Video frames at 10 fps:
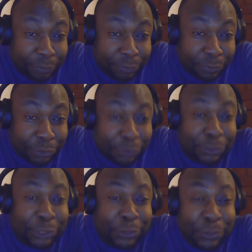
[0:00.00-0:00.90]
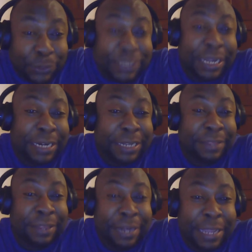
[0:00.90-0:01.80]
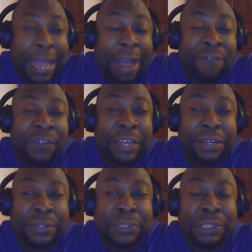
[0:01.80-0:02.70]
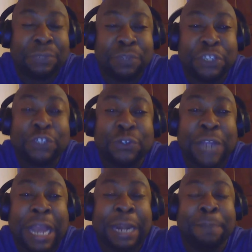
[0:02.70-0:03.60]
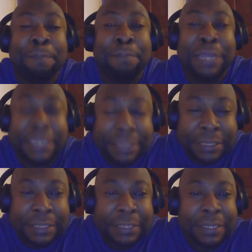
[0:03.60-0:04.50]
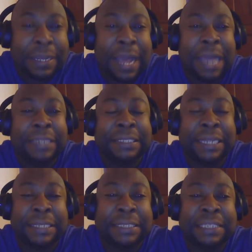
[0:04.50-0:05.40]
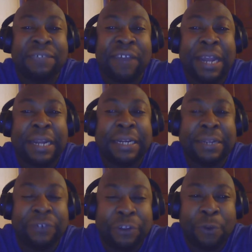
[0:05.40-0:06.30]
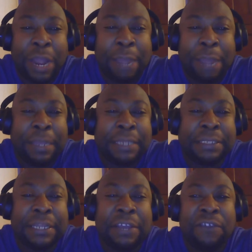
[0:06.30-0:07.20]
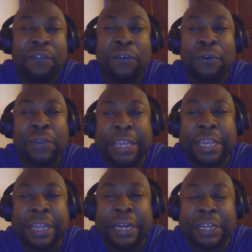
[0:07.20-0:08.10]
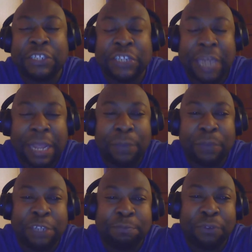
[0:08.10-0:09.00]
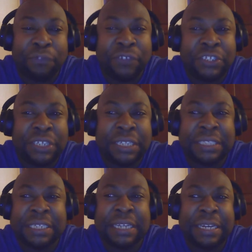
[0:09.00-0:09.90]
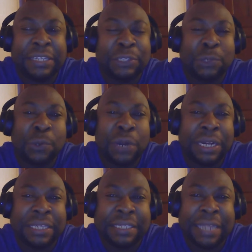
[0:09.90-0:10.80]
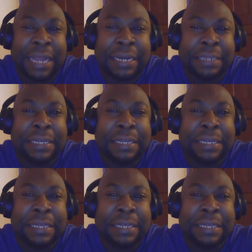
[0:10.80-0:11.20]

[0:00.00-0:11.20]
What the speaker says: Those are the 3 avenues which you can meet and satisfy the requirements for English language proficiency. They need to understand